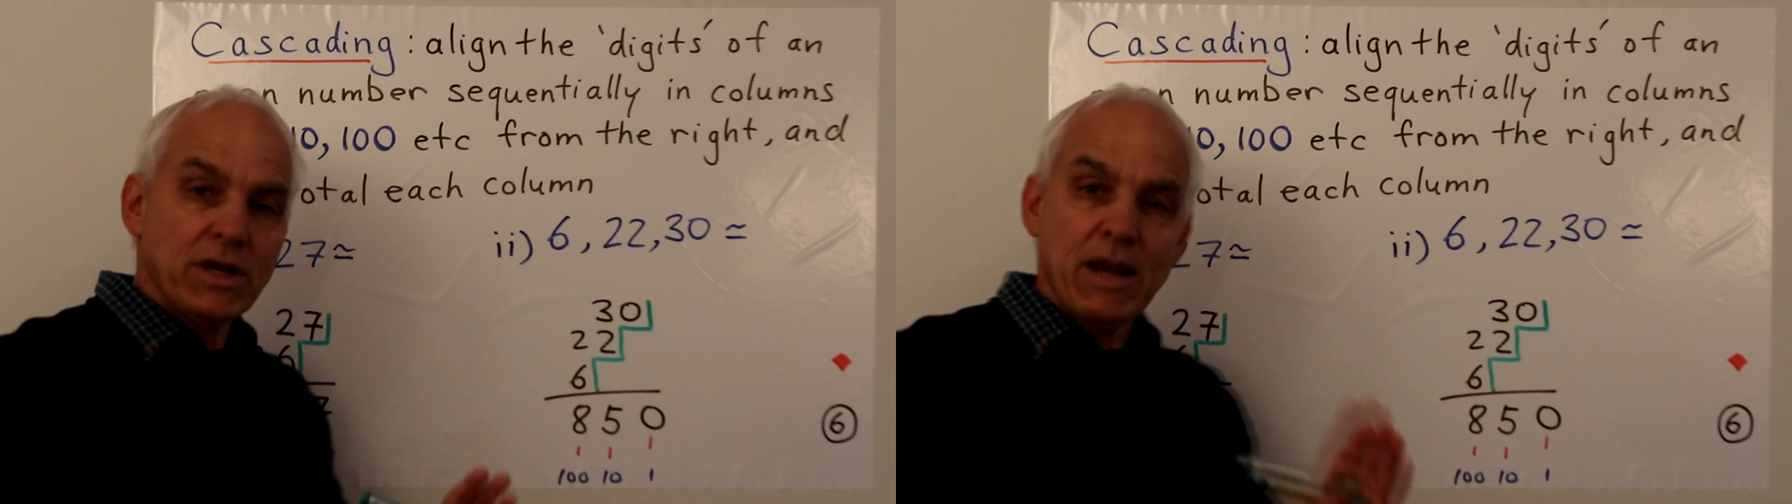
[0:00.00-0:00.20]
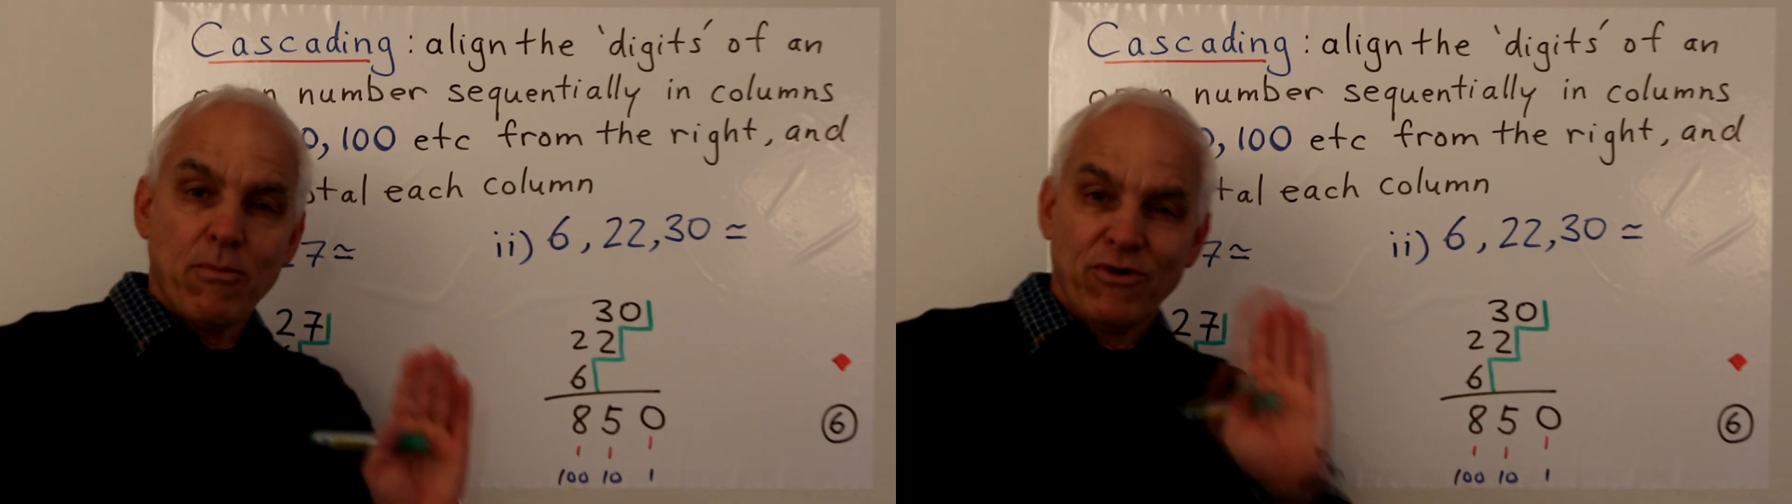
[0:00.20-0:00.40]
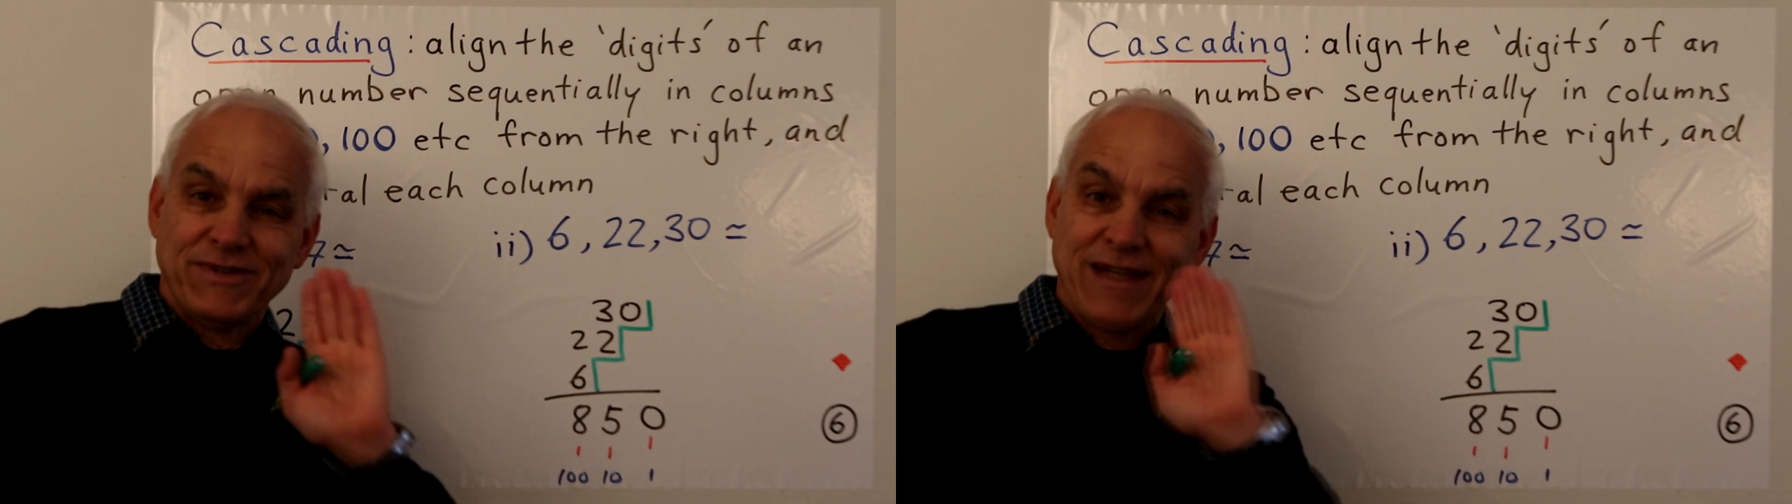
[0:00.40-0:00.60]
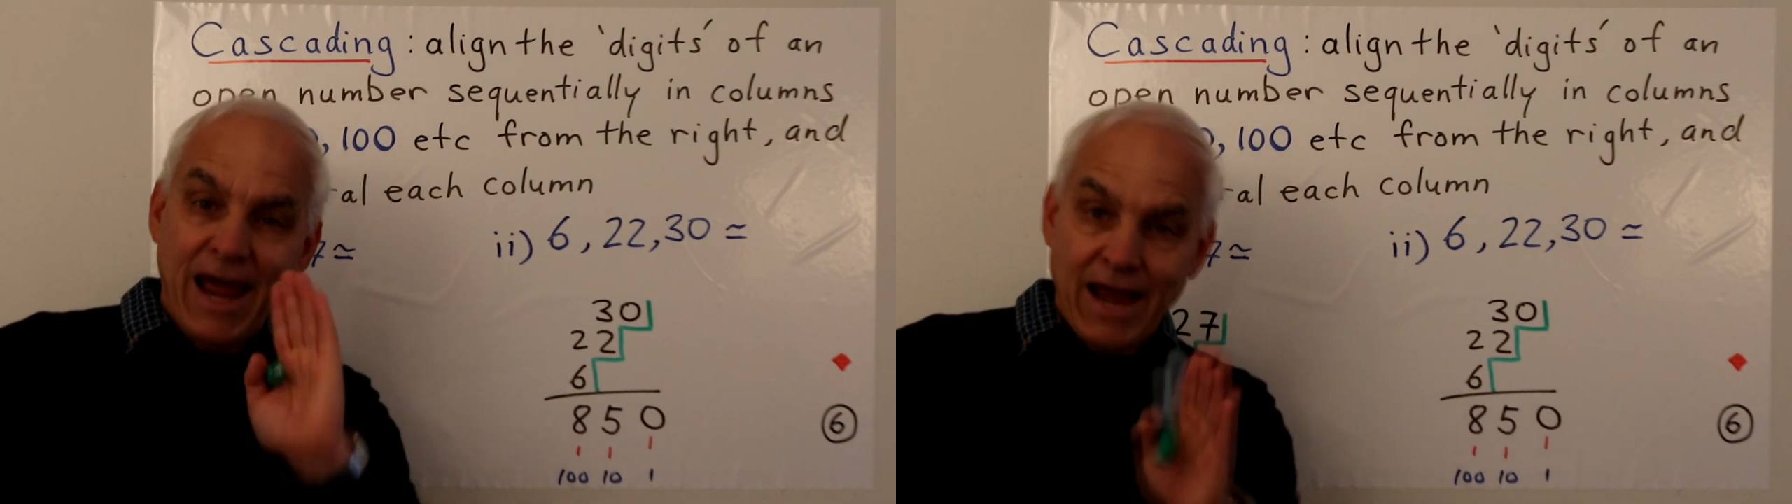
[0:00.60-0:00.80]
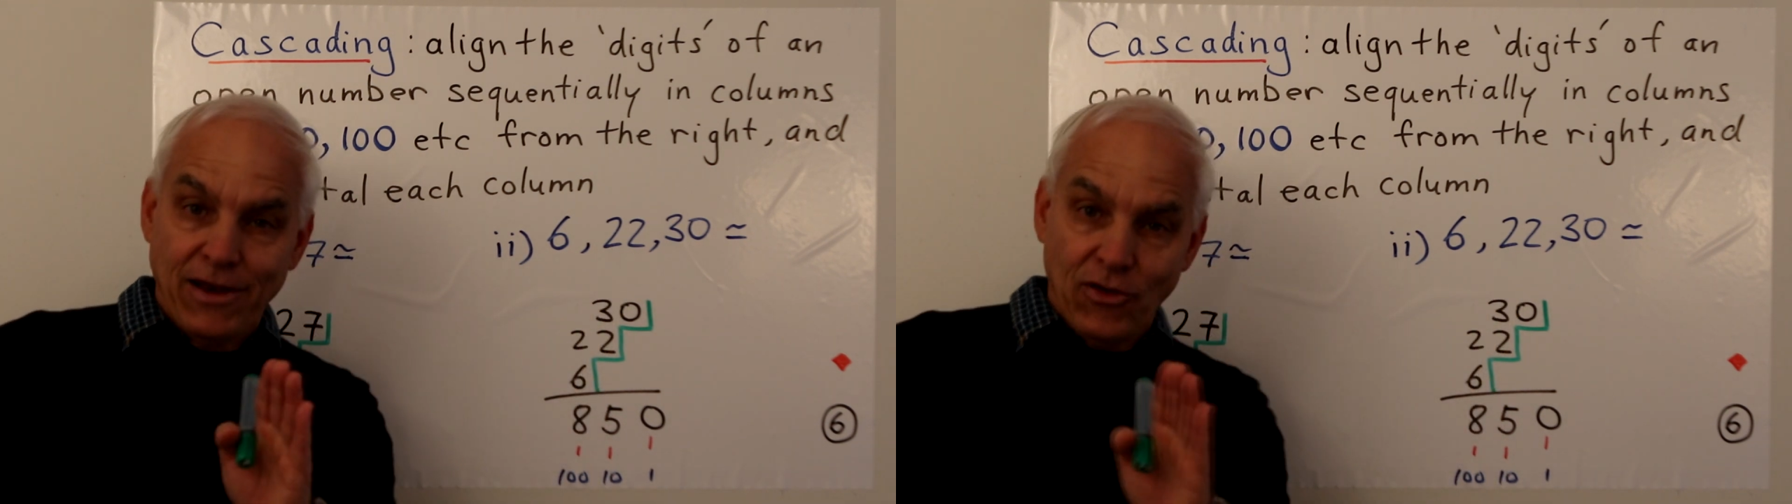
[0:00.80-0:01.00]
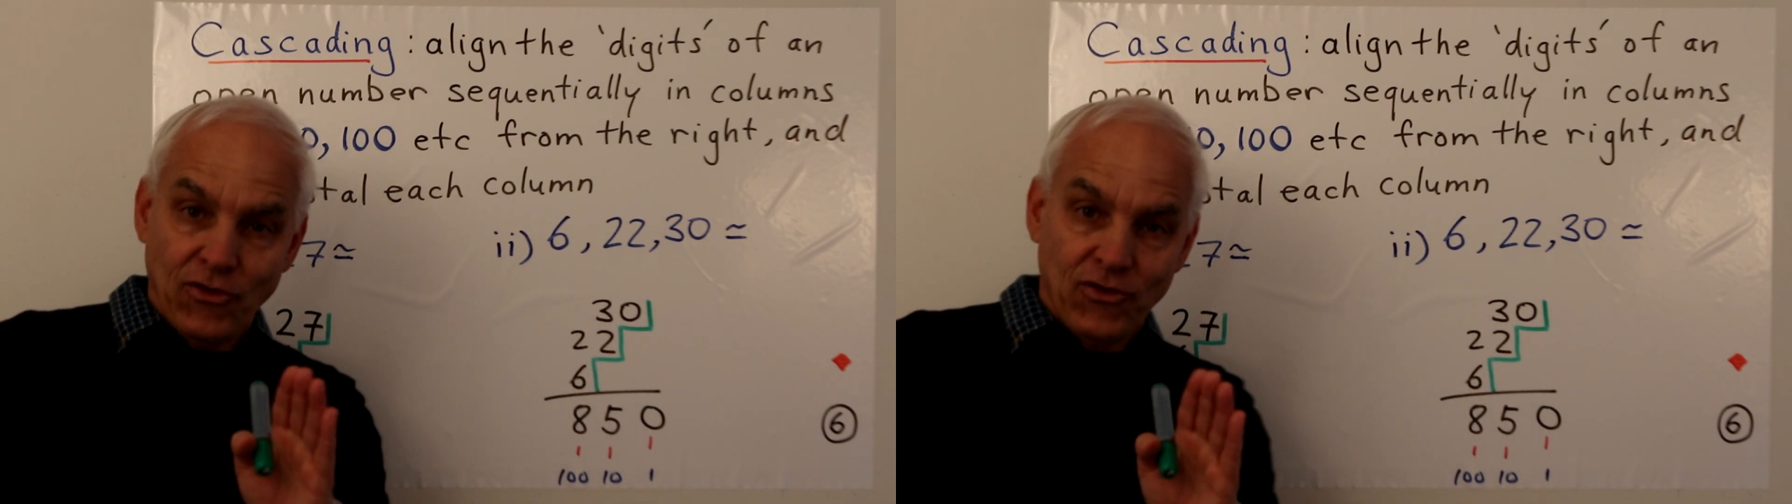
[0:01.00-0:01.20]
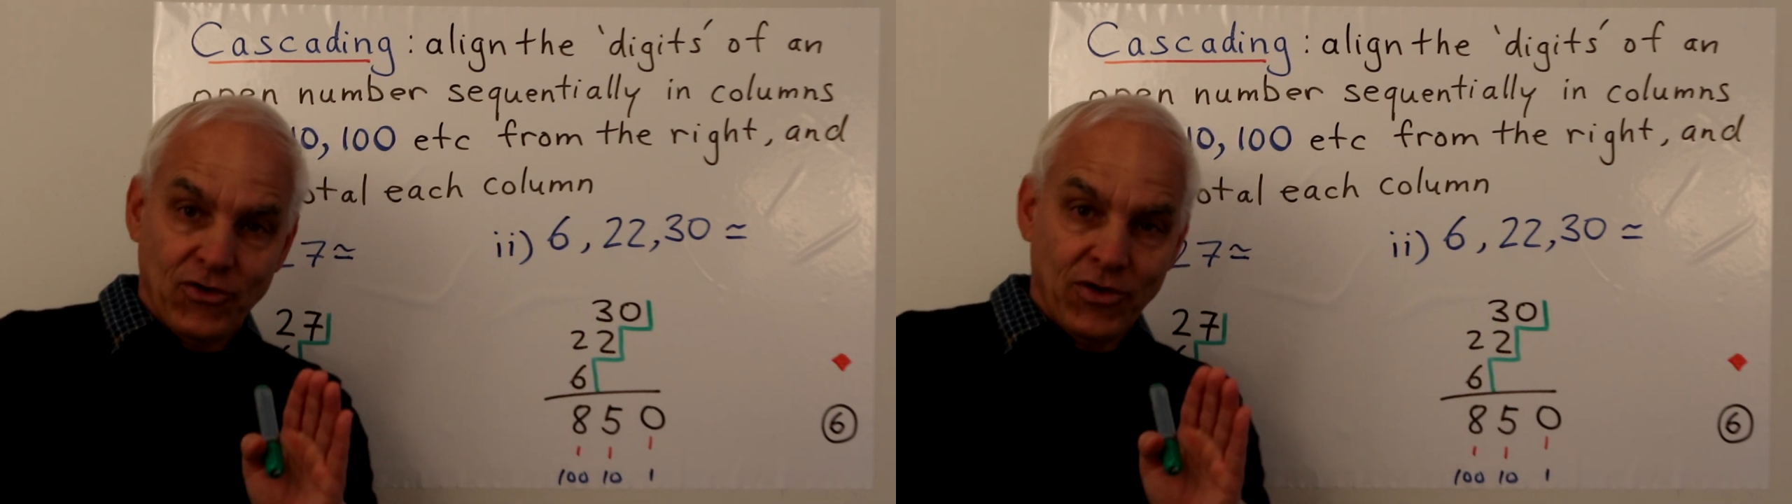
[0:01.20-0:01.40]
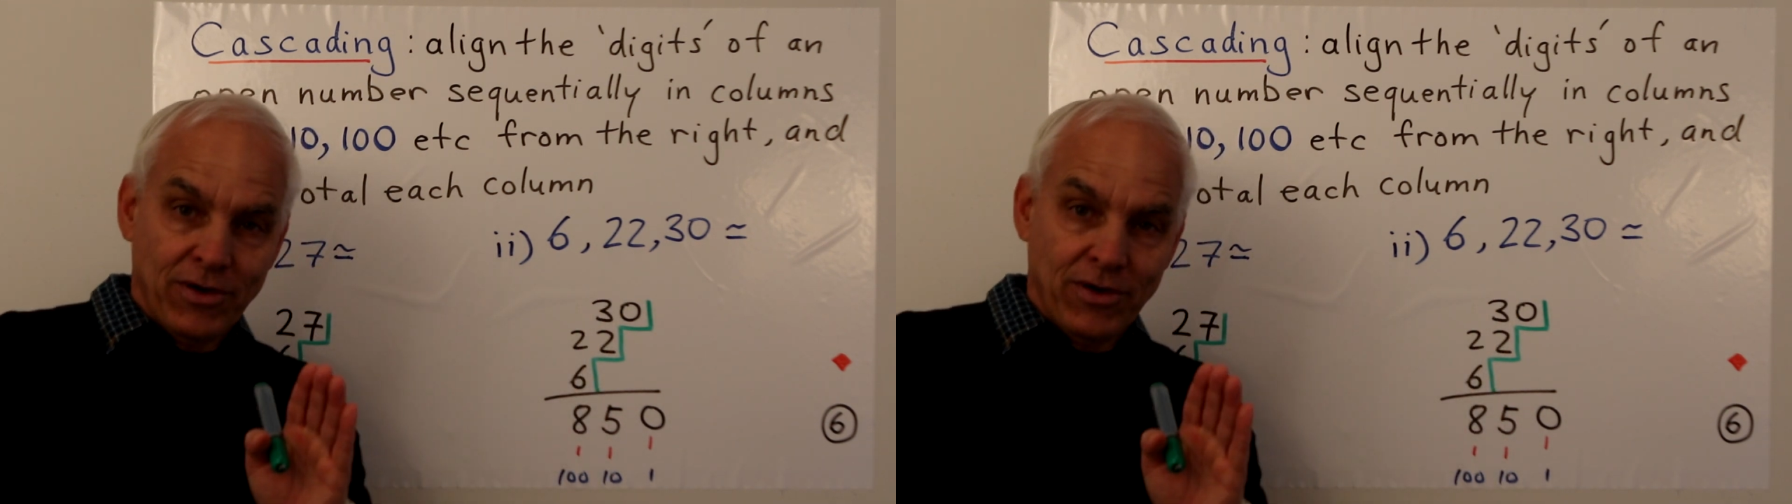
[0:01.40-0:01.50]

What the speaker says: number of tens,